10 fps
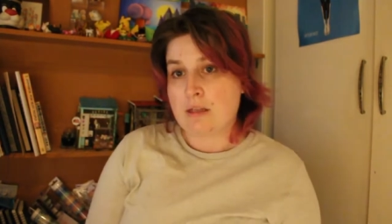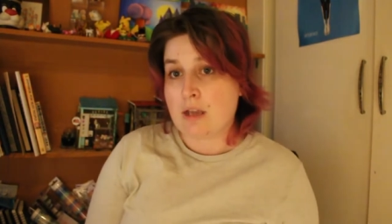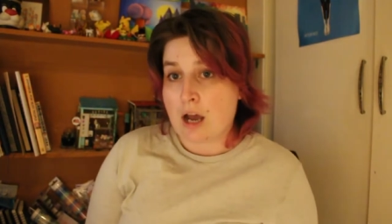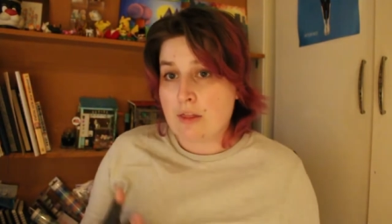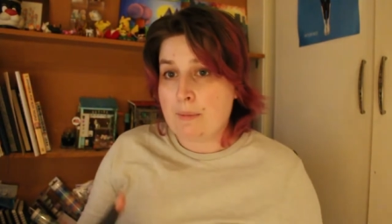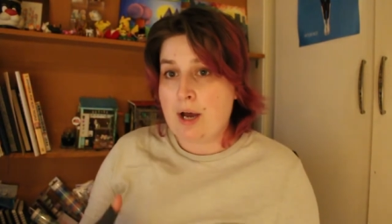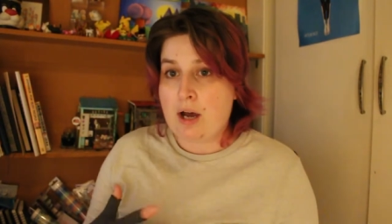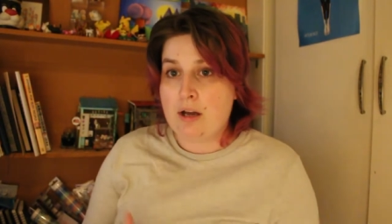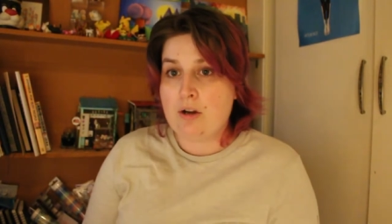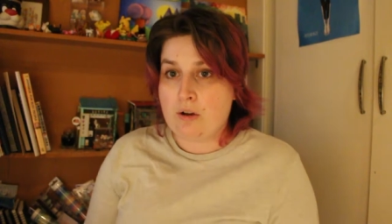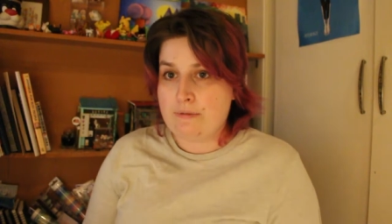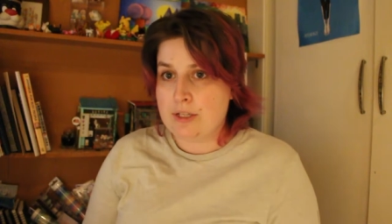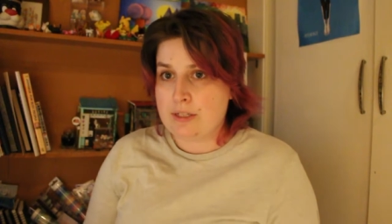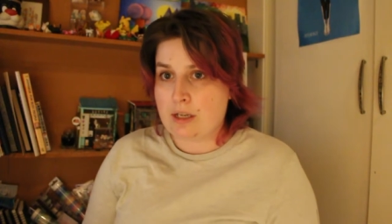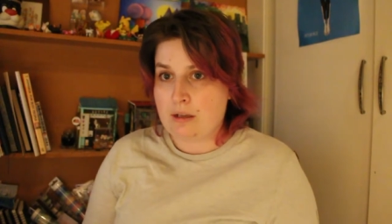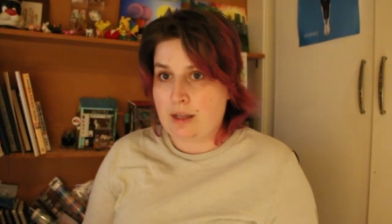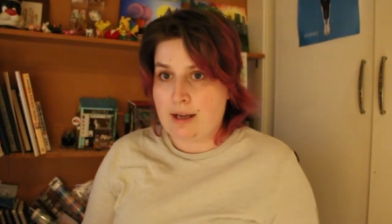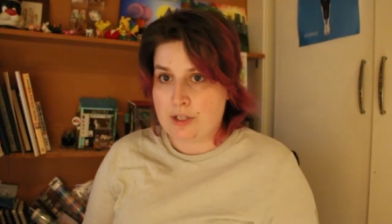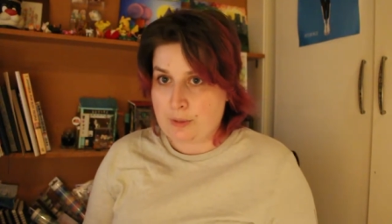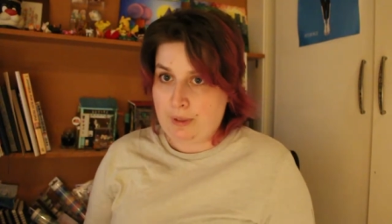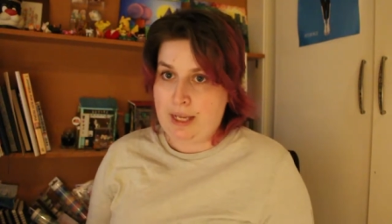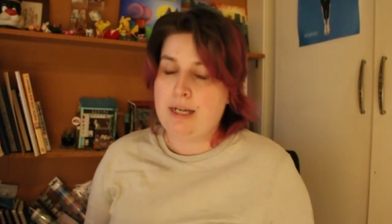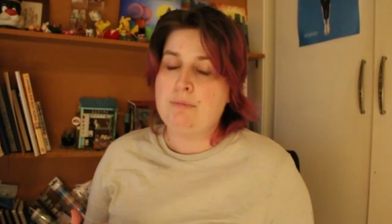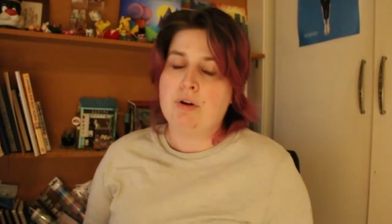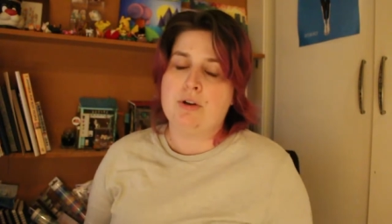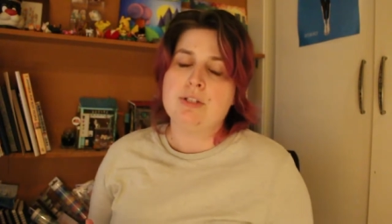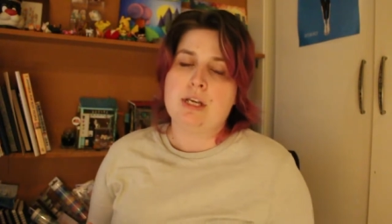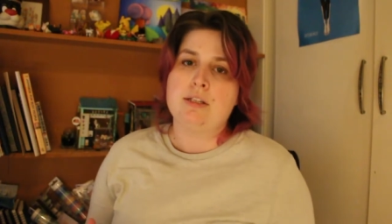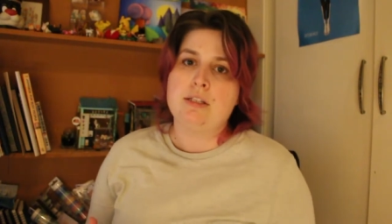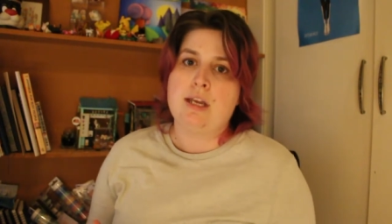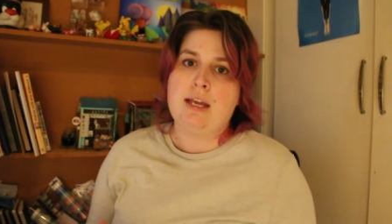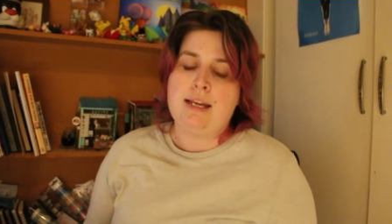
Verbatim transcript: The other part of this larger planning process